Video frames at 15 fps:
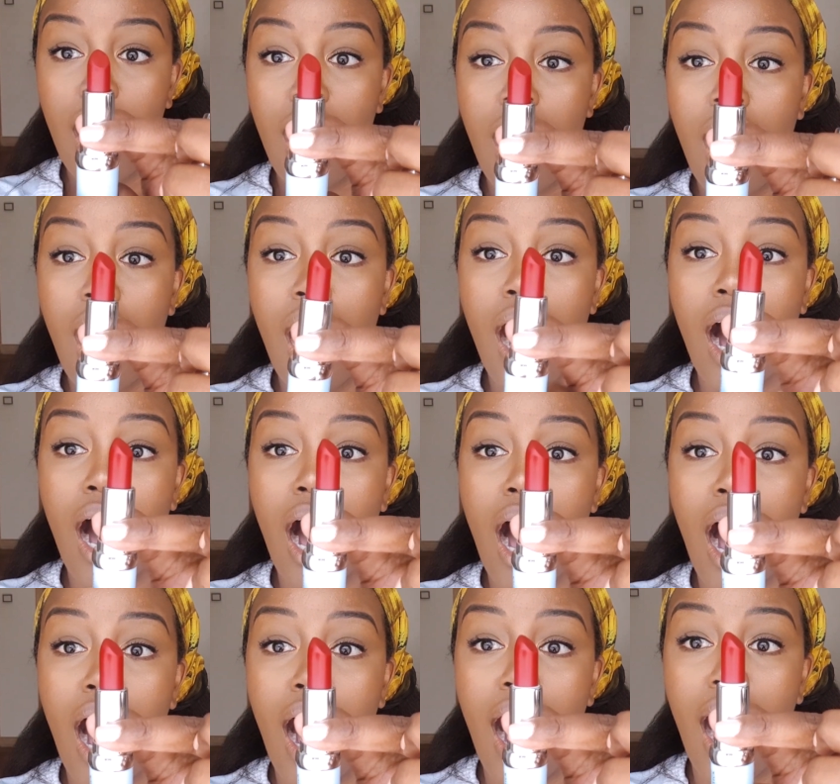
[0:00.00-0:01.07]

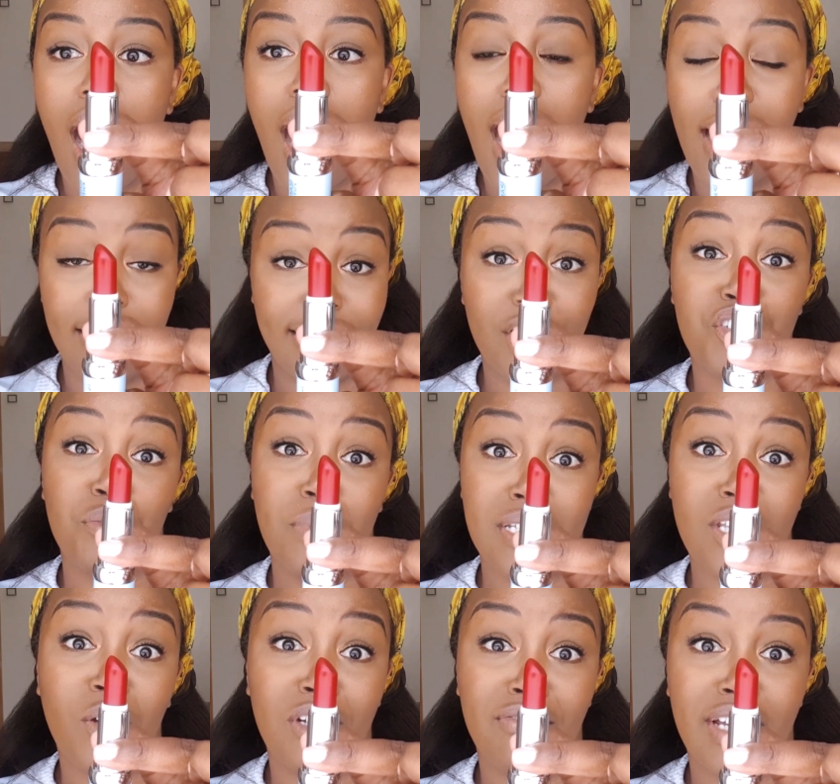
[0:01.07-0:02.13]
Ah, there should be a
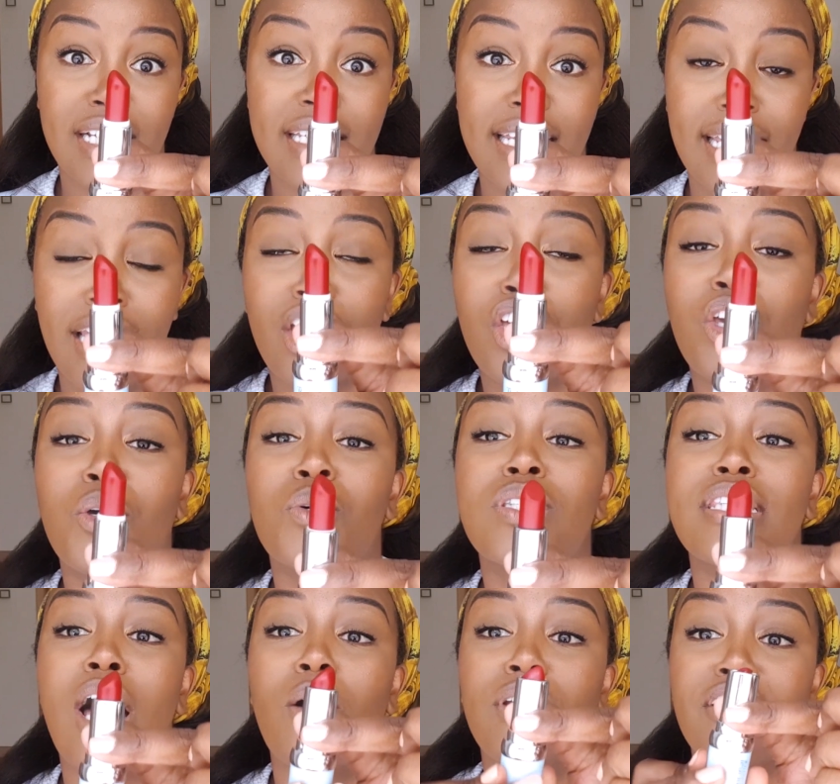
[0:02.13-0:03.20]
sound effect. Cue
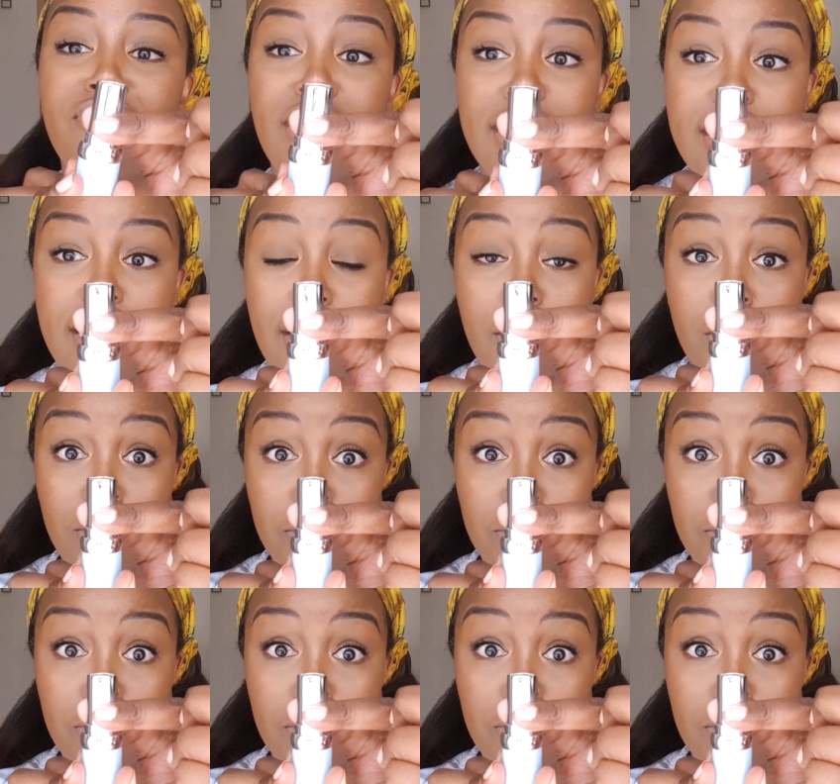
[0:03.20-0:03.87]
sound effect here.